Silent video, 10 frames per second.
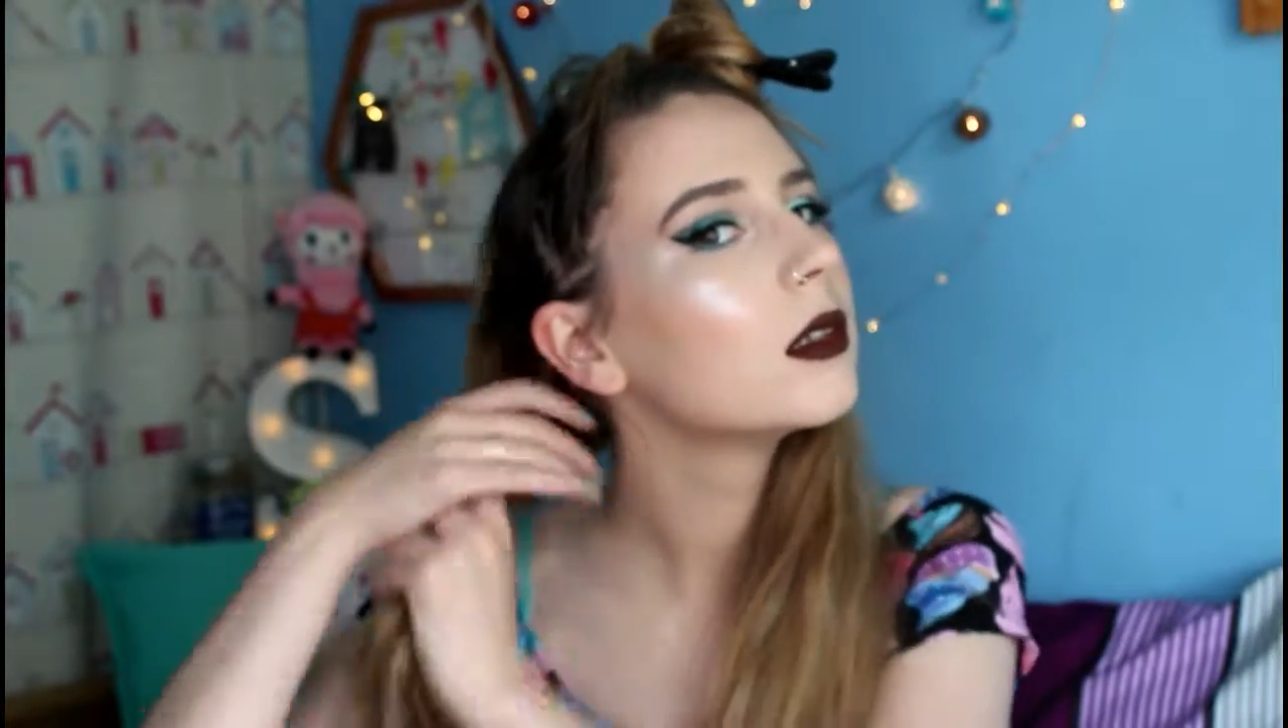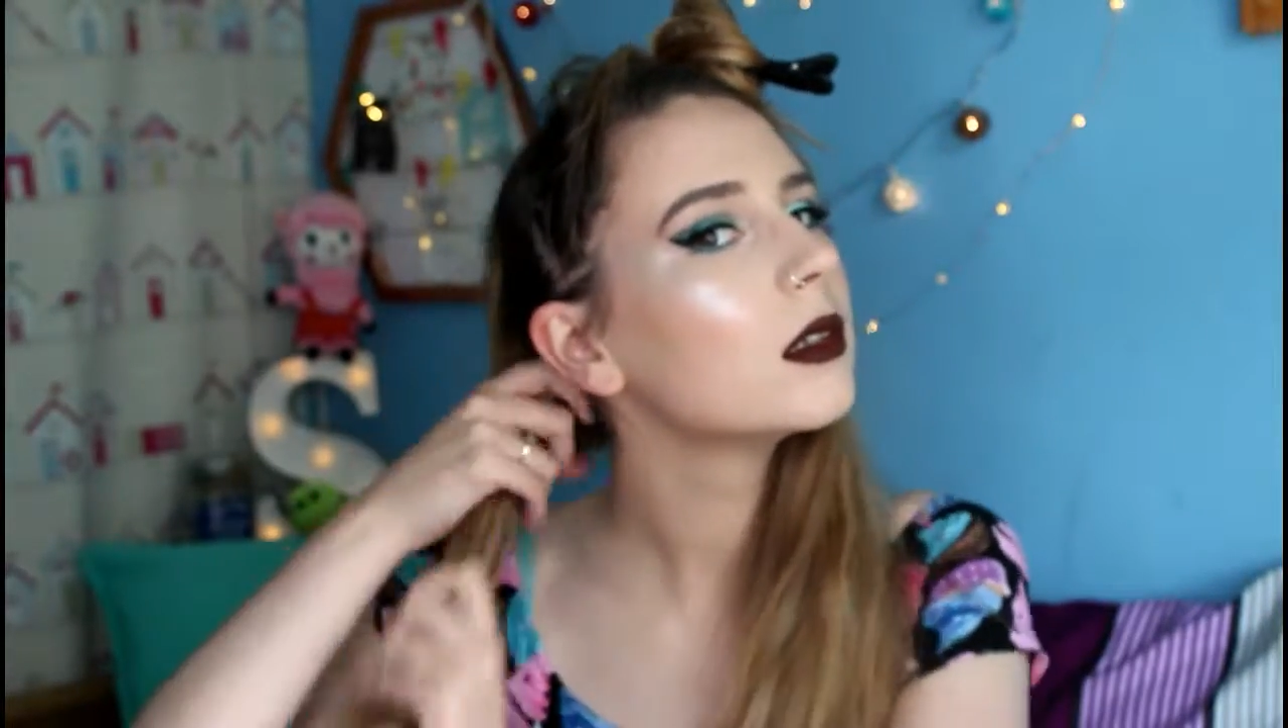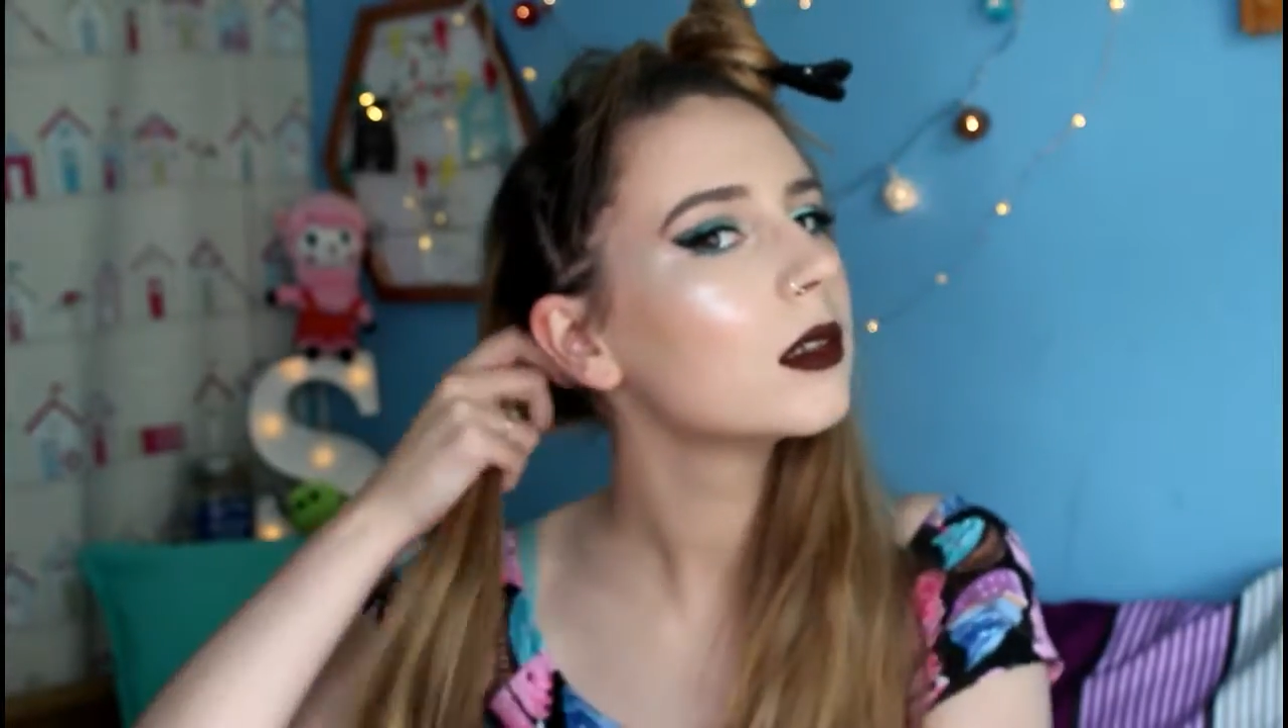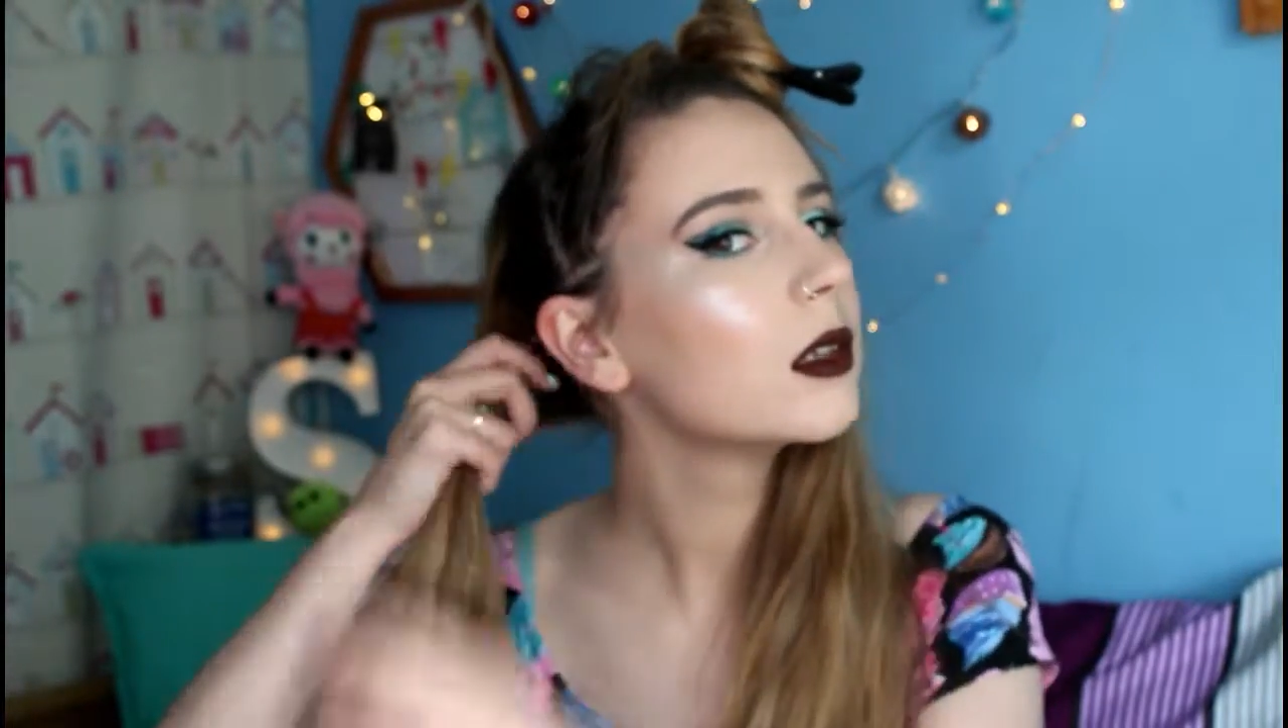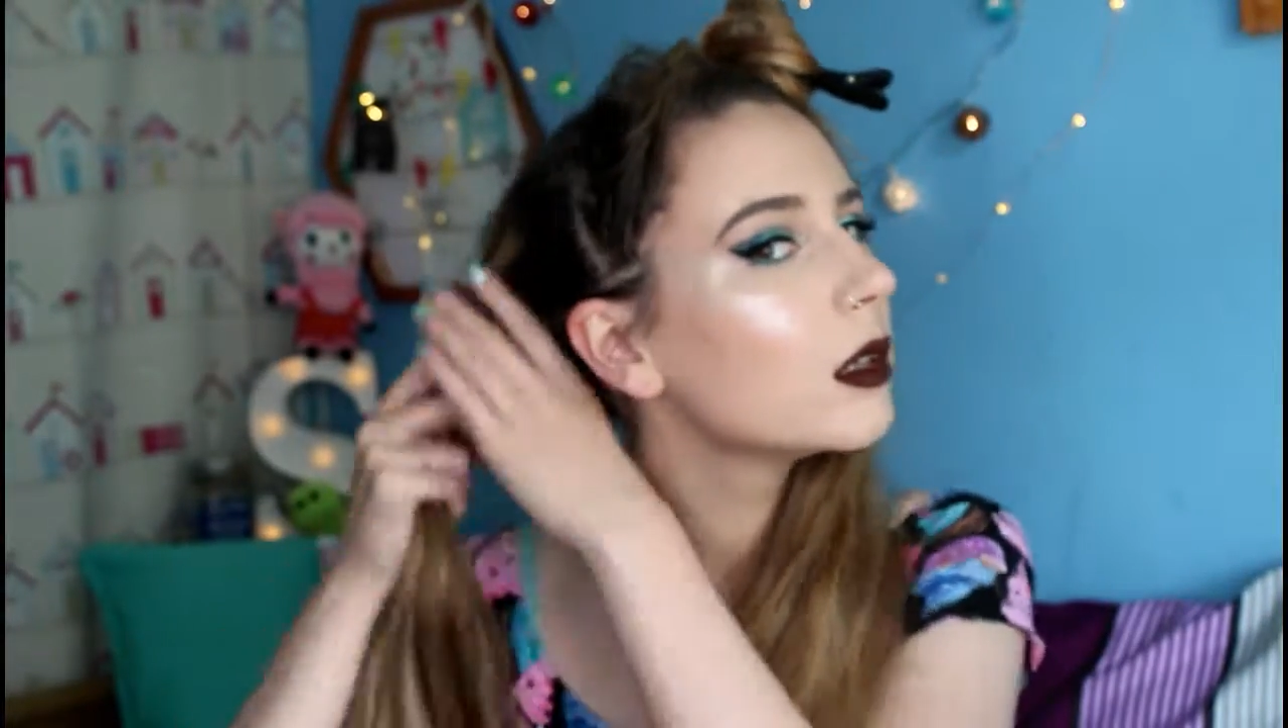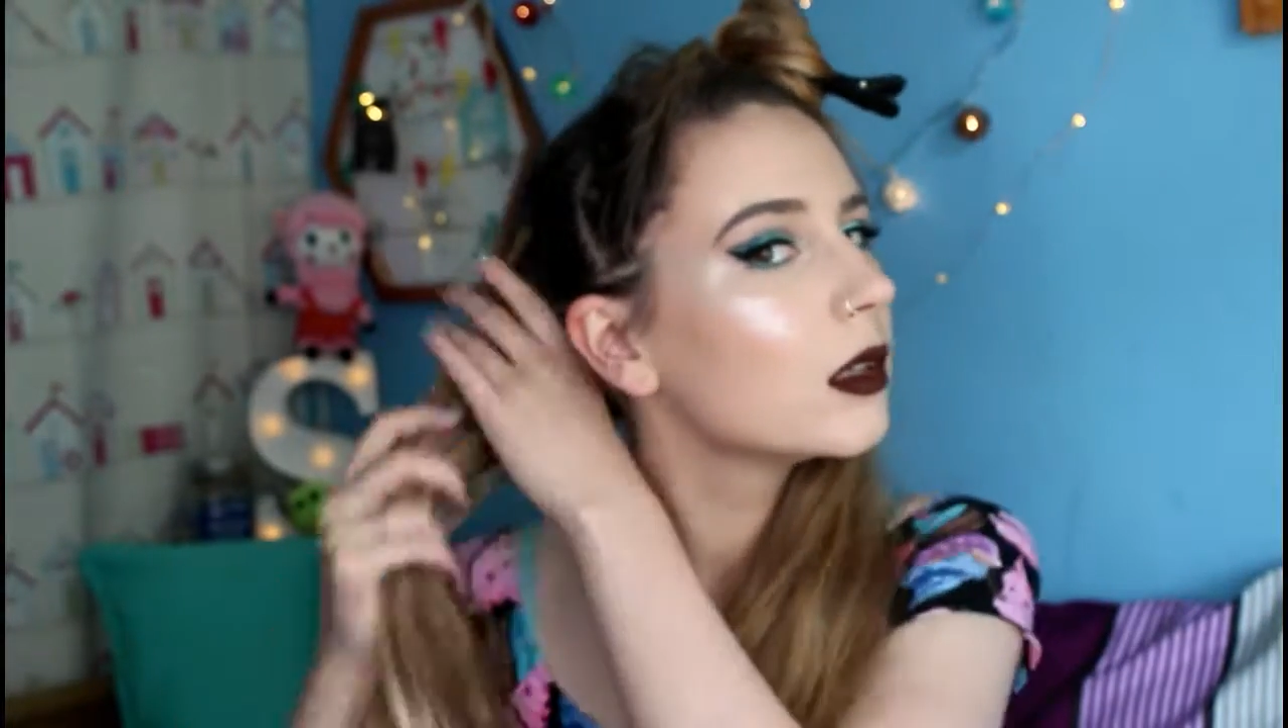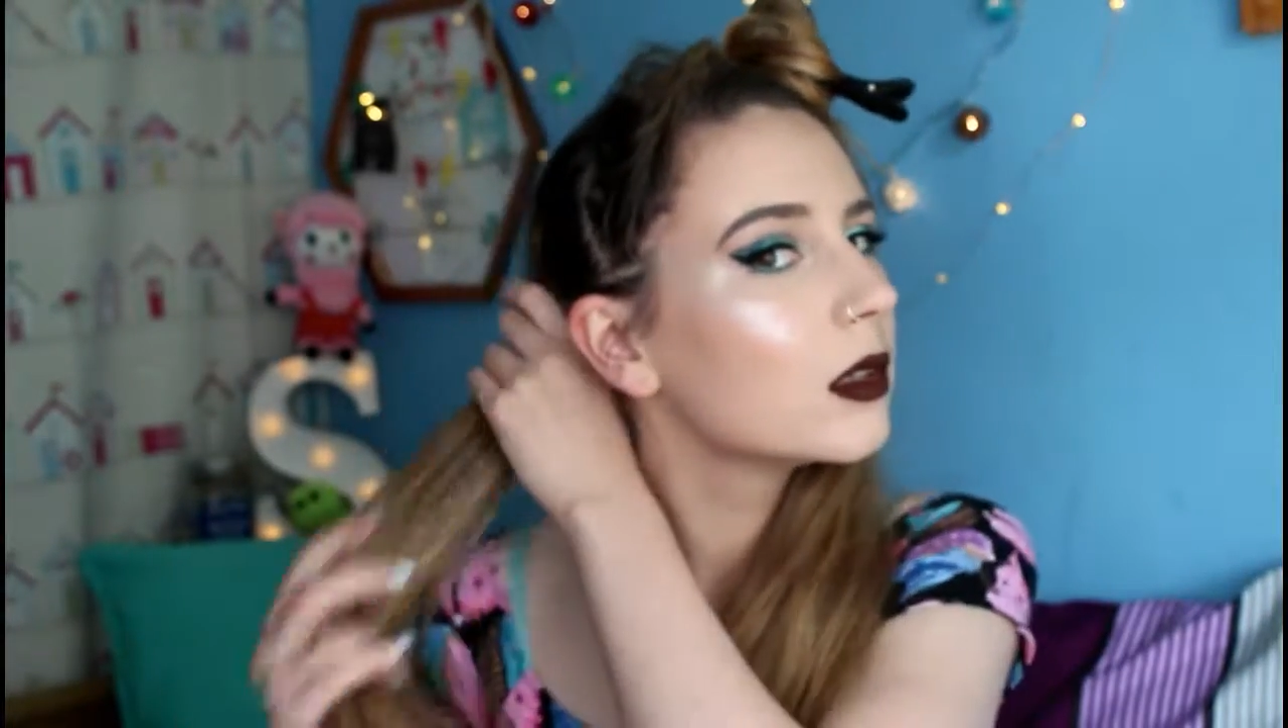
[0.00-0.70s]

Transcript: each of those